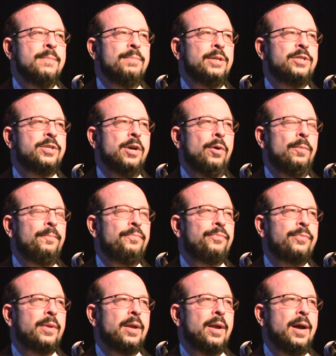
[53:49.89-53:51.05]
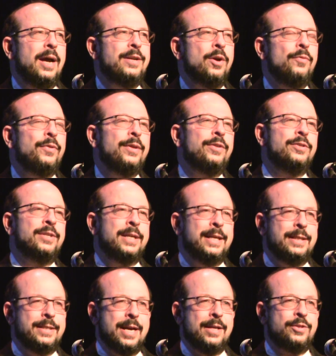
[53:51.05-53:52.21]
But so I don't think there's an
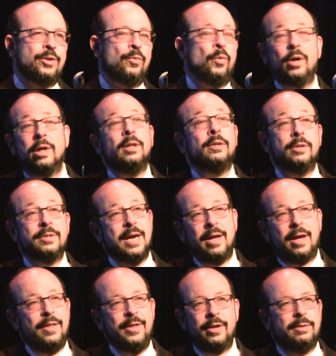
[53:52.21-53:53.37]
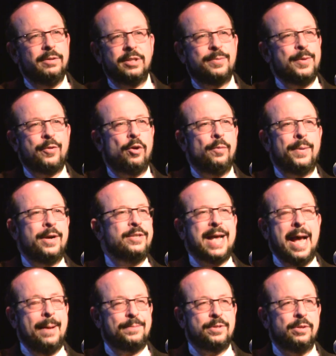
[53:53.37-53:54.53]
easy answer. We're going to lose, I, I think Elizabeth Colbert is
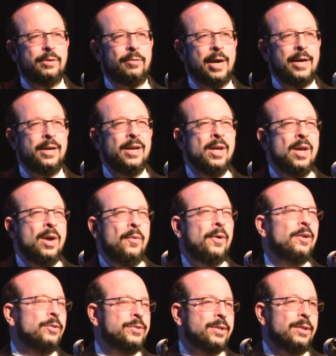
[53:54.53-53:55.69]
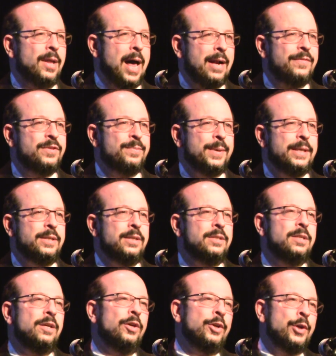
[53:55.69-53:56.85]
absolutely right. We're going to lose a lot of species.
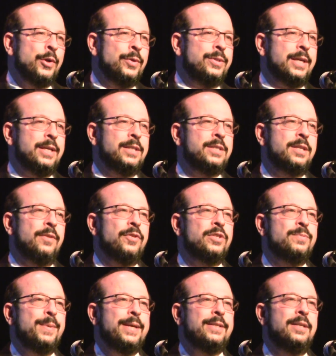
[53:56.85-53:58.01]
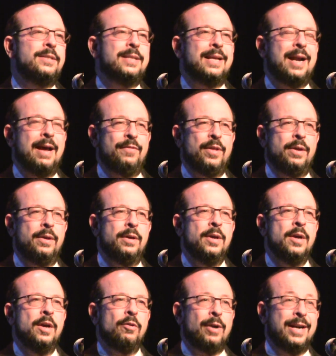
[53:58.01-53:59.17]
The good news is that the species that have the
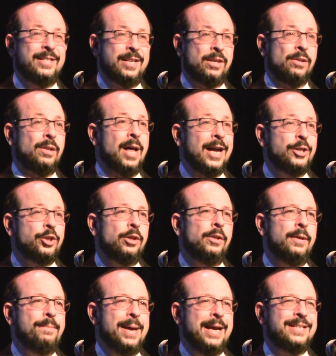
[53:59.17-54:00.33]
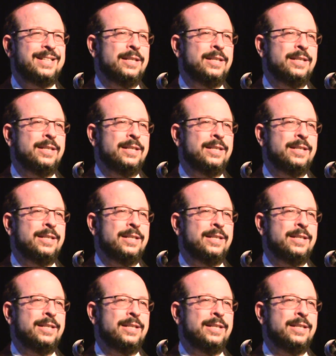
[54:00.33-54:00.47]
greatest ecological impact